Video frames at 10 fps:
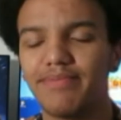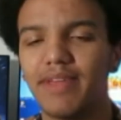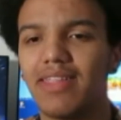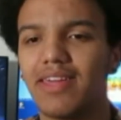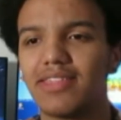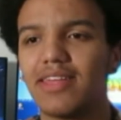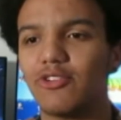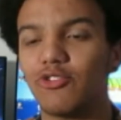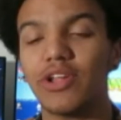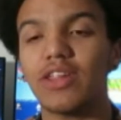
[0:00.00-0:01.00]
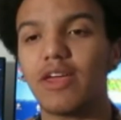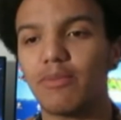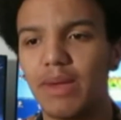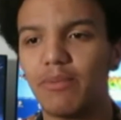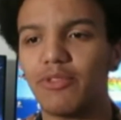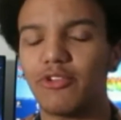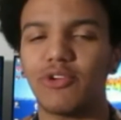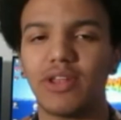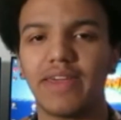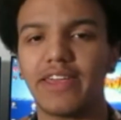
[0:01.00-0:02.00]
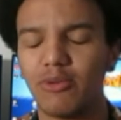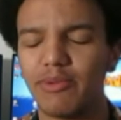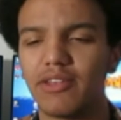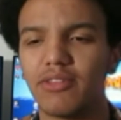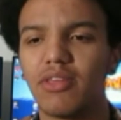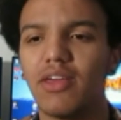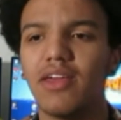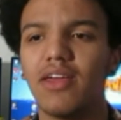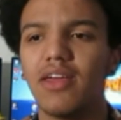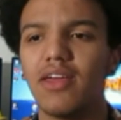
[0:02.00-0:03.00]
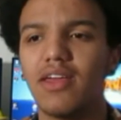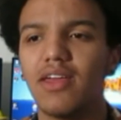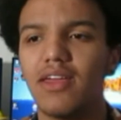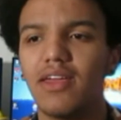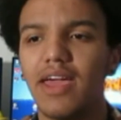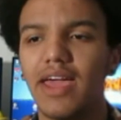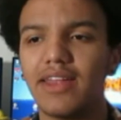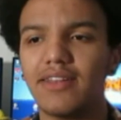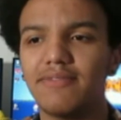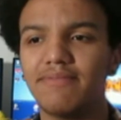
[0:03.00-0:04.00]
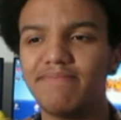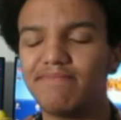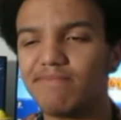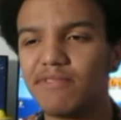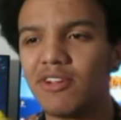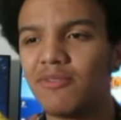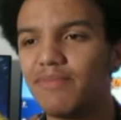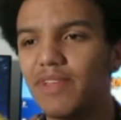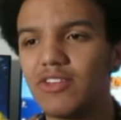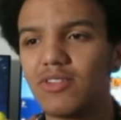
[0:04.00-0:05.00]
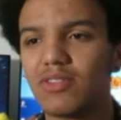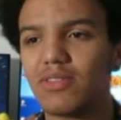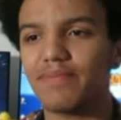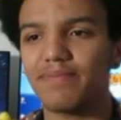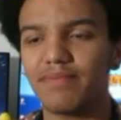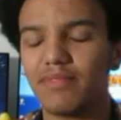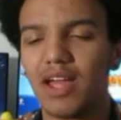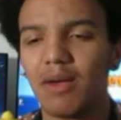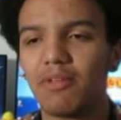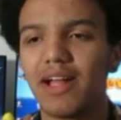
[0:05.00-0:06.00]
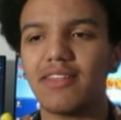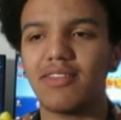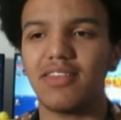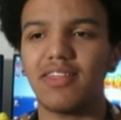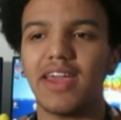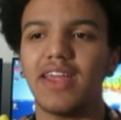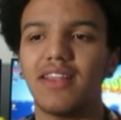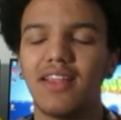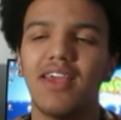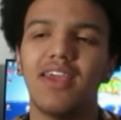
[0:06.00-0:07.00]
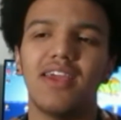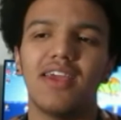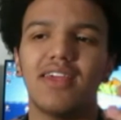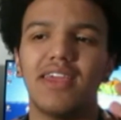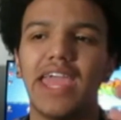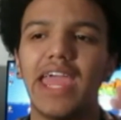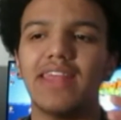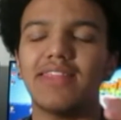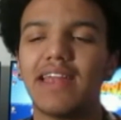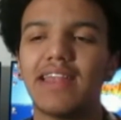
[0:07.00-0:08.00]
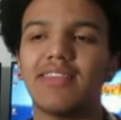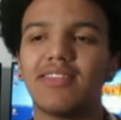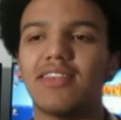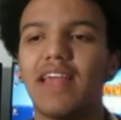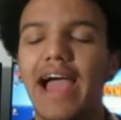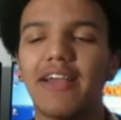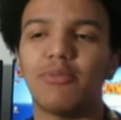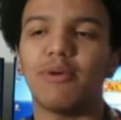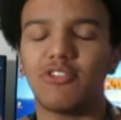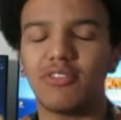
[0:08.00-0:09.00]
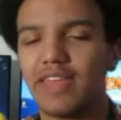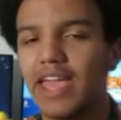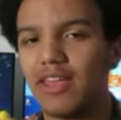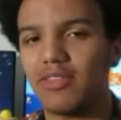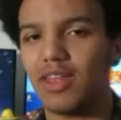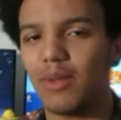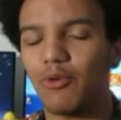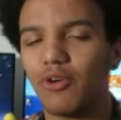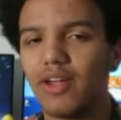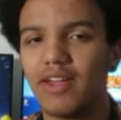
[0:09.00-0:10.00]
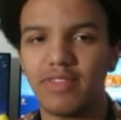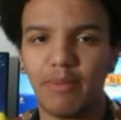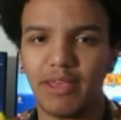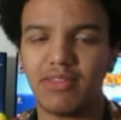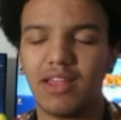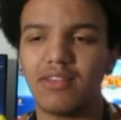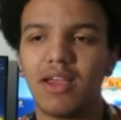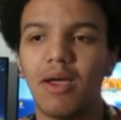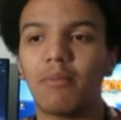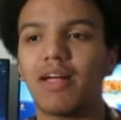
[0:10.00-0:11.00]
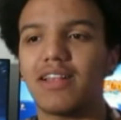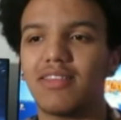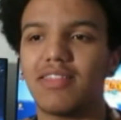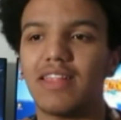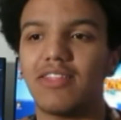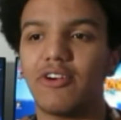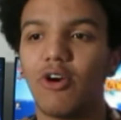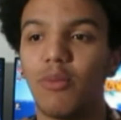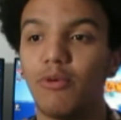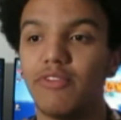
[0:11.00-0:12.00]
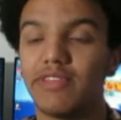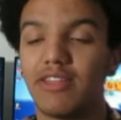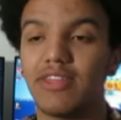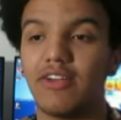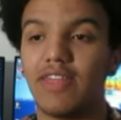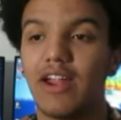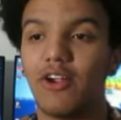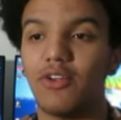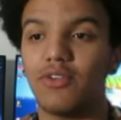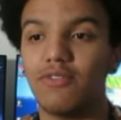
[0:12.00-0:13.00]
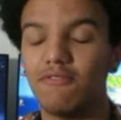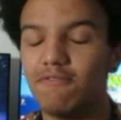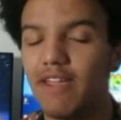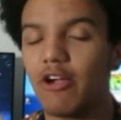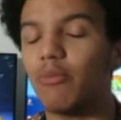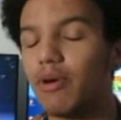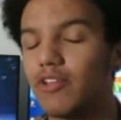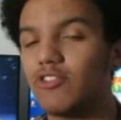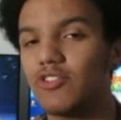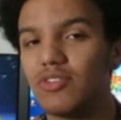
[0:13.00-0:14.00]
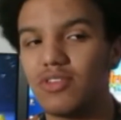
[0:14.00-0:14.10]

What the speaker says: I like that they're treated like people. They're treated like humans. And, you know, I'm glad to see that that isn't as much of the case anymore, if that makes sense. I'm glad to see that there are movies out there that are very much